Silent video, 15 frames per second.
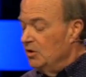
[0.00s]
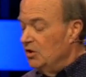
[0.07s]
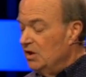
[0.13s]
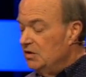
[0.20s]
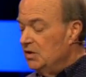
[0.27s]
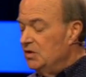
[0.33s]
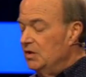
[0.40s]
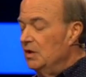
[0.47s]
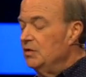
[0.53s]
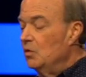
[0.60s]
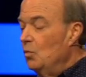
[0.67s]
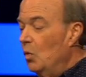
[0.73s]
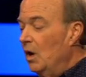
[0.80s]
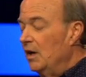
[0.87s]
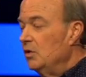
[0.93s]
Jesus
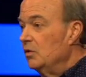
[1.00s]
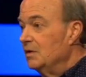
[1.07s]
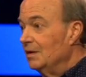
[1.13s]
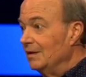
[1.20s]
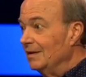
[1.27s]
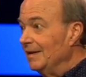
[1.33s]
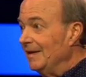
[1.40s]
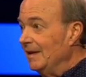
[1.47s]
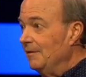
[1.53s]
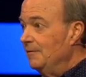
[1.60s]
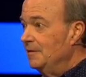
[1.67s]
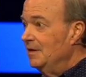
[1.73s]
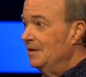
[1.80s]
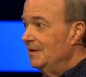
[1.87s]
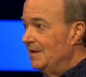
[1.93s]
doesn't want you to
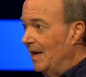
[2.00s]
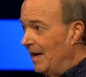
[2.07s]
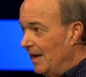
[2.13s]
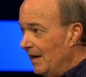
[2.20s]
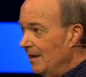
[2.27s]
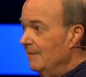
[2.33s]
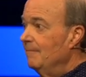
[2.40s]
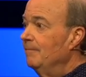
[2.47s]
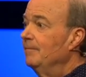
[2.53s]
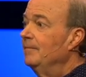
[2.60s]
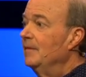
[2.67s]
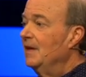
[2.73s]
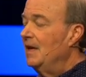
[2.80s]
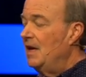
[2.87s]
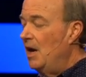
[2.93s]
leave today
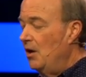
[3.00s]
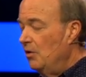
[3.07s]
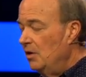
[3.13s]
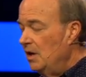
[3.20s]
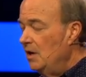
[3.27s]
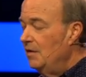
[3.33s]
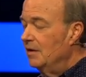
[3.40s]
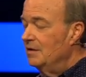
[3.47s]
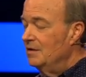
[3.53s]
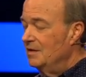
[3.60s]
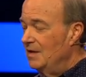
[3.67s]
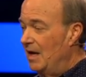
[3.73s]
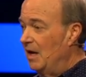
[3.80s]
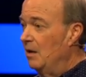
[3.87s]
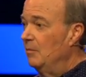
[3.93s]
carrying the
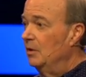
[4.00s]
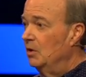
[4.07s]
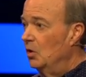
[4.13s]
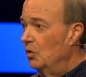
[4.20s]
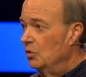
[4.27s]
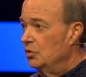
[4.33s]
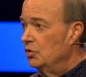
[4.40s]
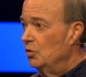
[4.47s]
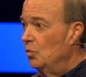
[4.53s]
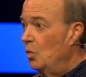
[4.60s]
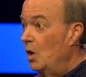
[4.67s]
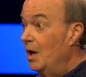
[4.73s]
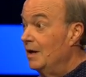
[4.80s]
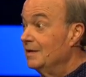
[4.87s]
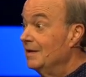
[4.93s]
same load you
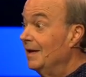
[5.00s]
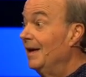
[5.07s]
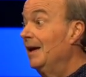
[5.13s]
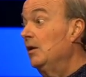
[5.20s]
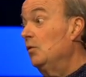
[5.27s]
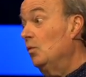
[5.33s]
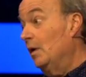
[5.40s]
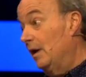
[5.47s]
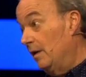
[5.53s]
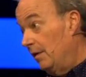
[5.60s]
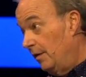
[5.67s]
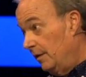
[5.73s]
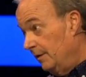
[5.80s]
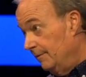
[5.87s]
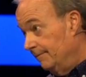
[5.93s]
walked in
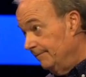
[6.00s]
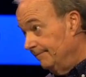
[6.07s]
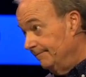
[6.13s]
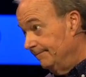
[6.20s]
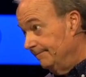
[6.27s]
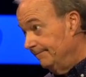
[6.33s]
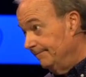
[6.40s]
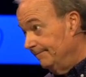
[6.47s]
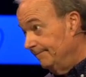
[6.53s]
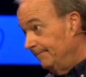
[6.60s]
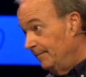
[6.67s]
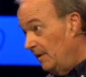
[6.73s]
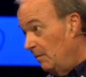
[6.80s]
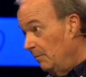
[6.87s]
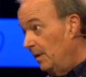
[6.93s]
with.
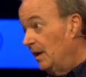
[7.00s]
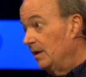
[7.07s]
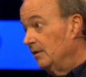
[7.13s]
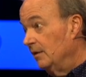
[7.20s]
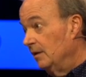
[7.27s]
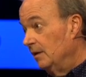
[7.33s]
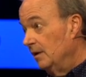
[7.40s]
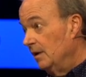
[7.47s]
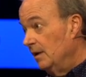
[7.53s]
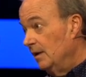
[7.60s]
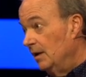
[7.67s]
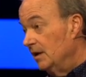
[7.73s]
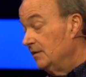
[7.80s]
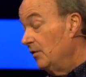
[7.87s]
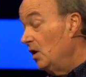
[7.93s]
But
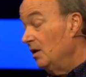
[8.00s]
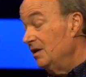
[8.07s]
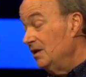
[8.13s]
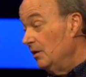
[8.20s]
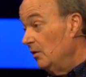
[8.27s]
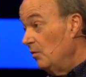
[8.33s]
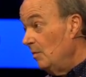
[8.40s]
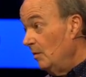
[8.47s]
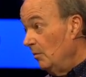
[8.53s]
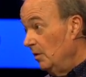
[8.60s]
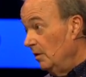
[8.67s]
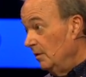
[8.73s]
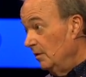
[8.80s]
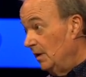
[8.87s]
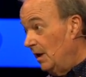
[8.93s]
it's voluntary,
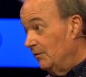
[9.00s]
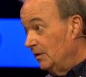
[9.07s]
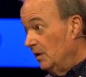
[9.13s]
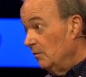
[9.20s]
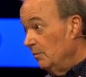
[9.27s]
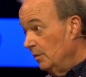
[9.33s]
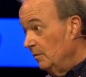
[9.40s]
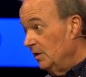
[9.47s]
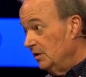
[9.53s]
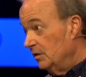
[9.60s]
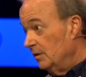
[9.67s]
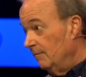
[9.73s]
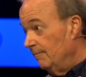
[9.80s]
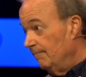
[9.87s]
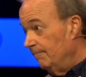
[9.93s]
remember? You have to give him
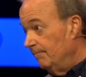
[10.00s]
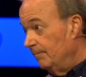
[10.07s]
permission.